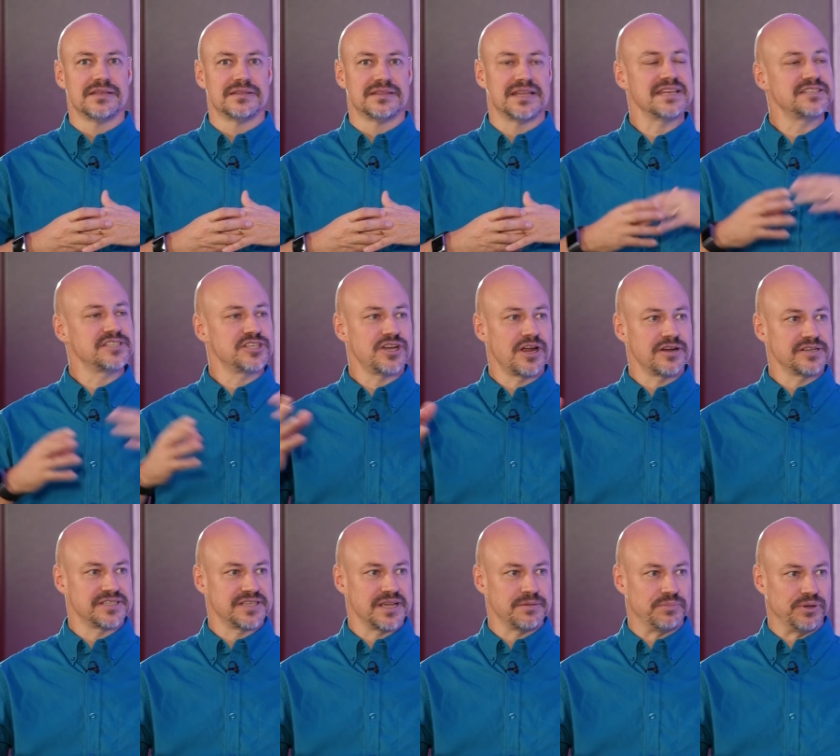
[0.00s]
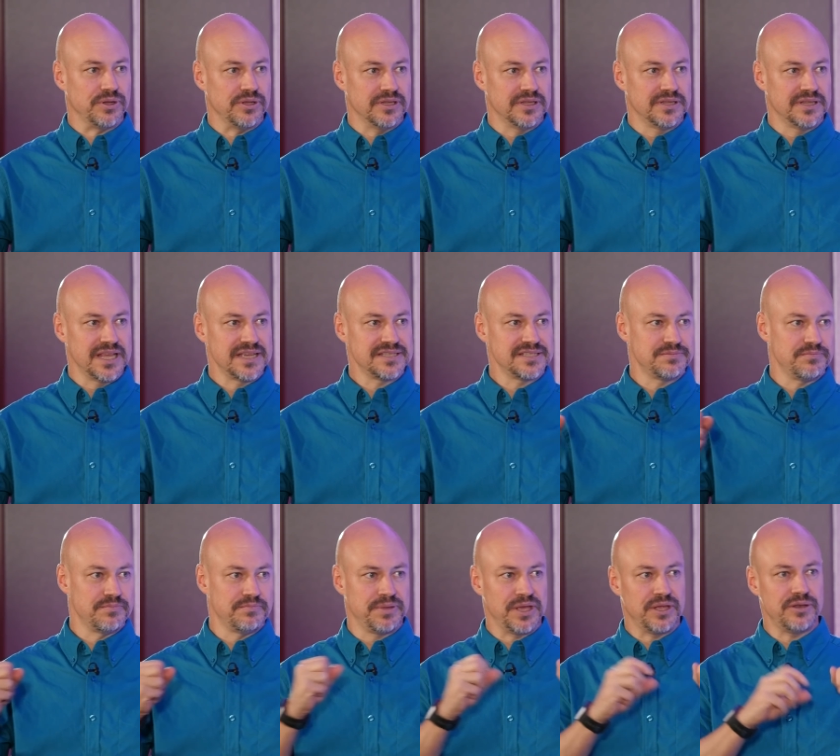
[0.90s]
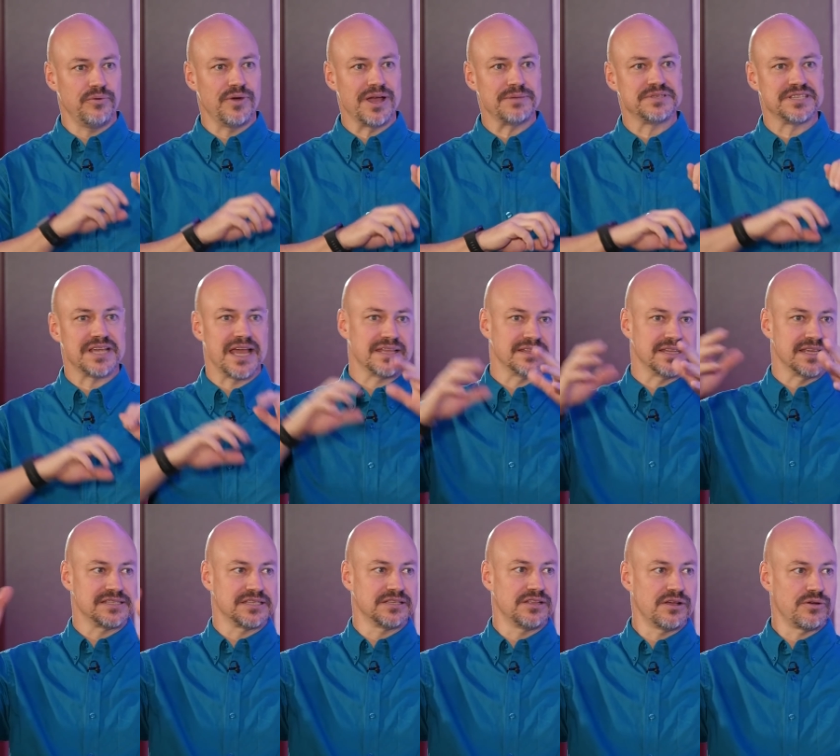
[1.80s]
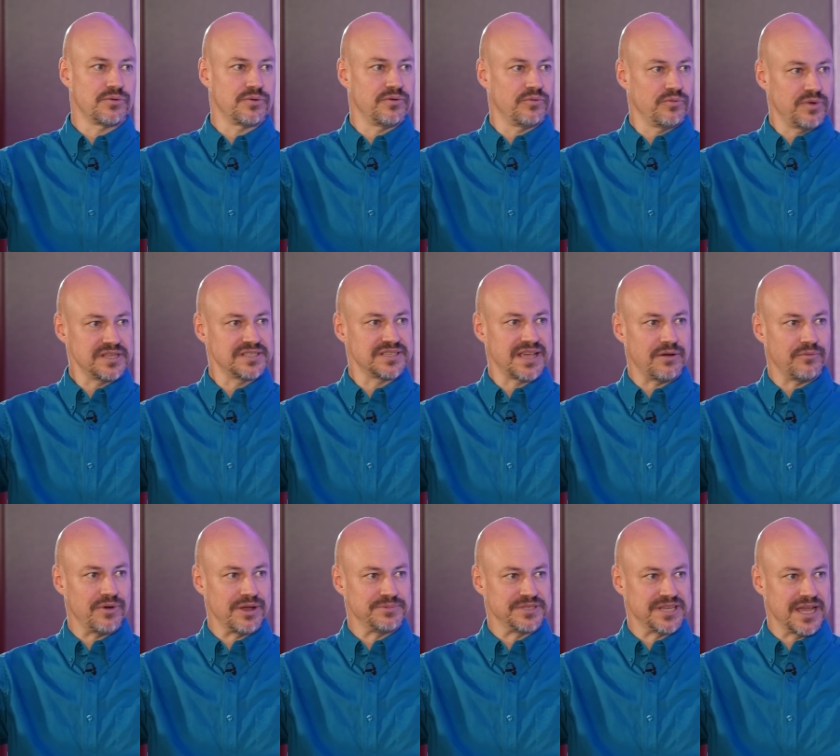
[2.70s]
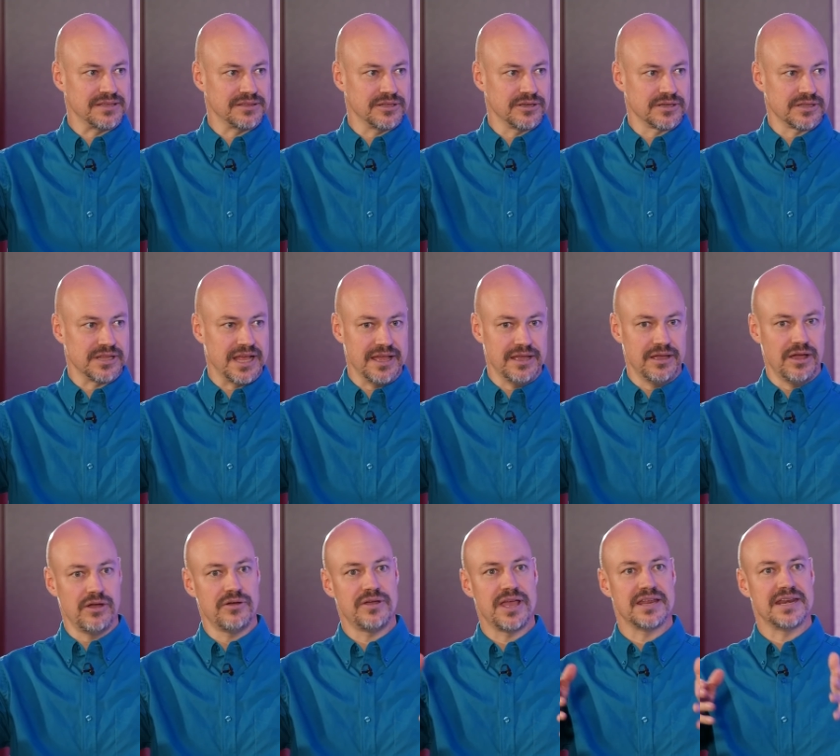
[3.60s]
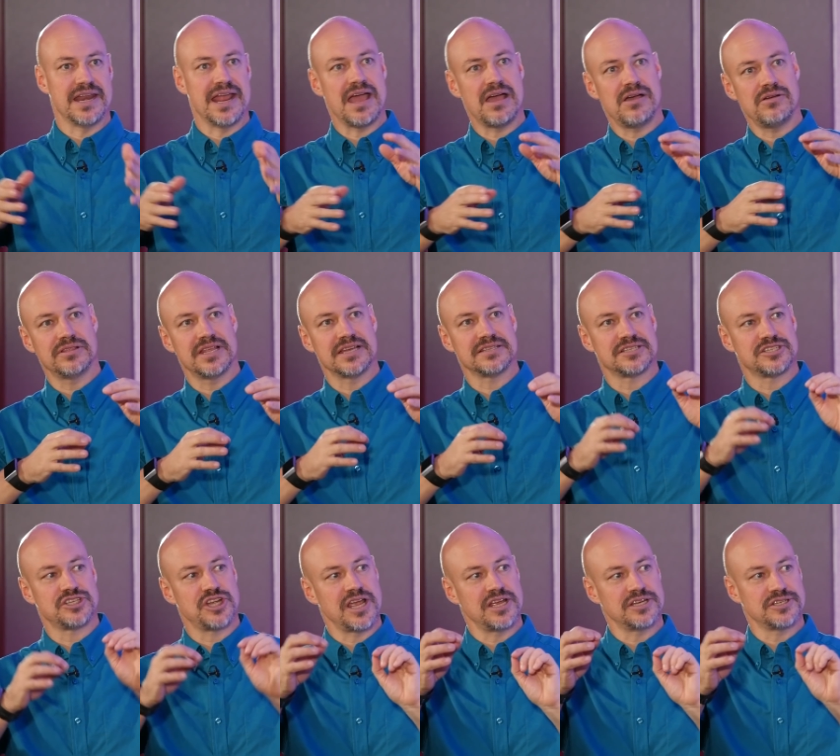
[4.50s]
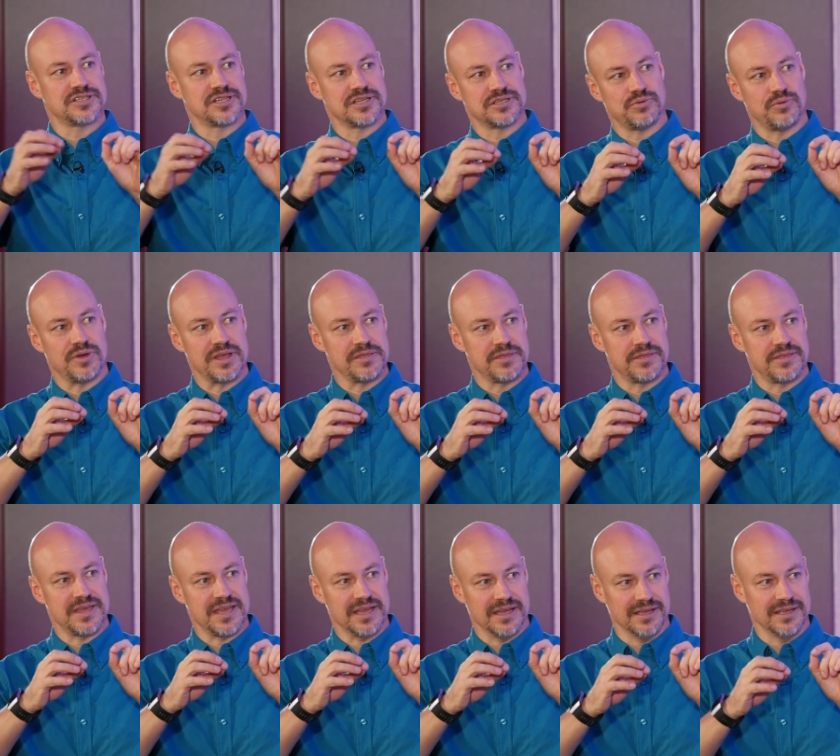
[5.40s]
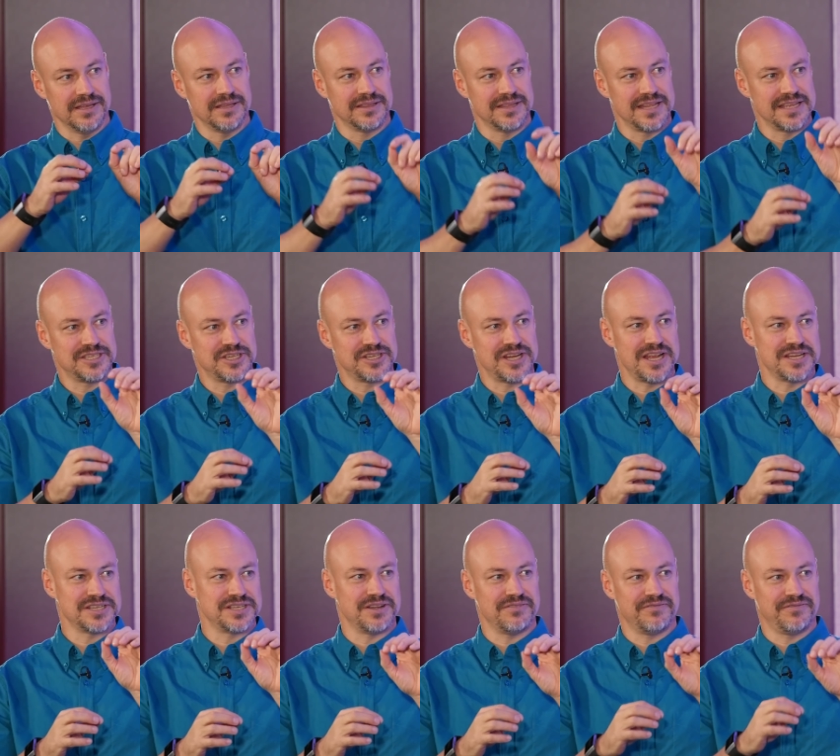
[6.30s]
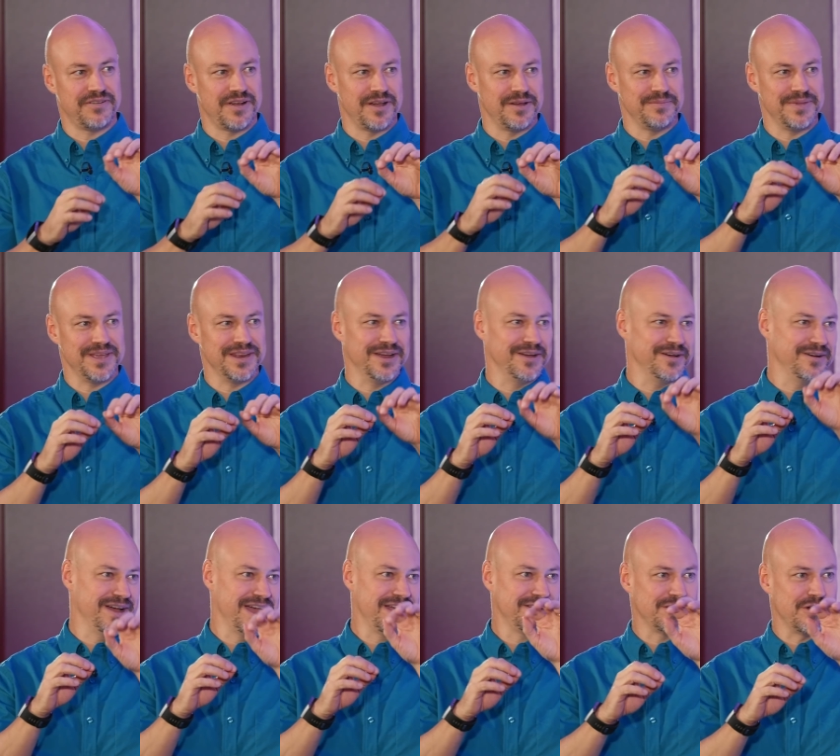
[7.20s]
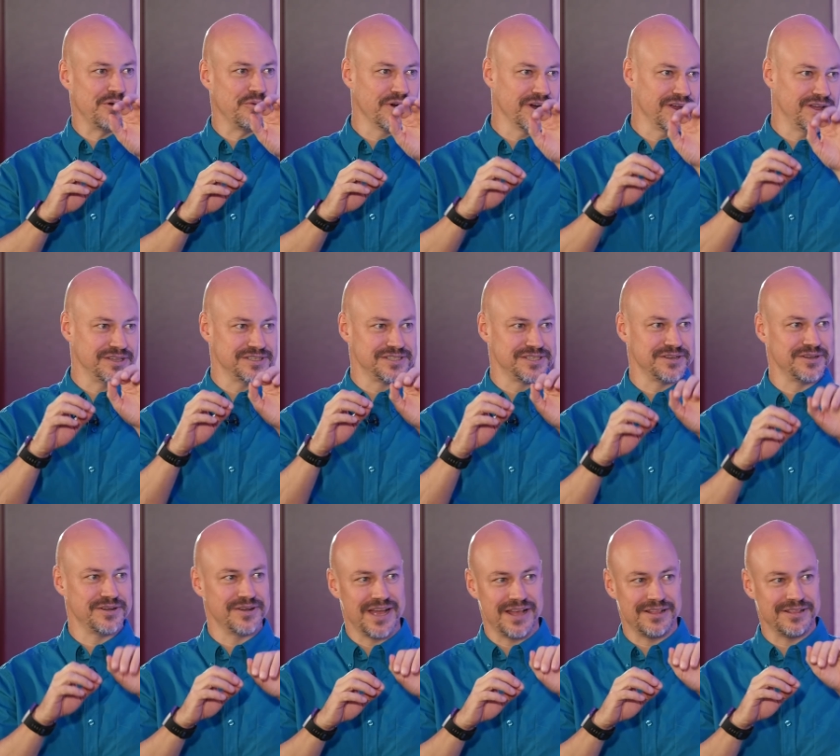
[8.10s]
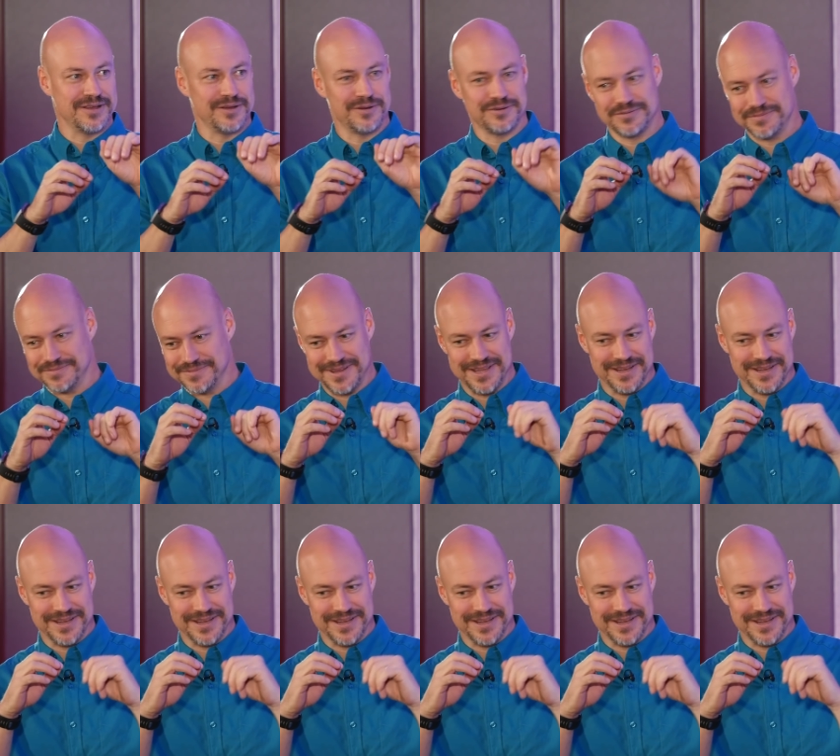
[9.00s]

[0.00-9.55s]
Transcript: let's start simple. Let's build a website. Let's look, what does that website look like? Okay, now let's change this one thing. Let's change it from, hello world to hello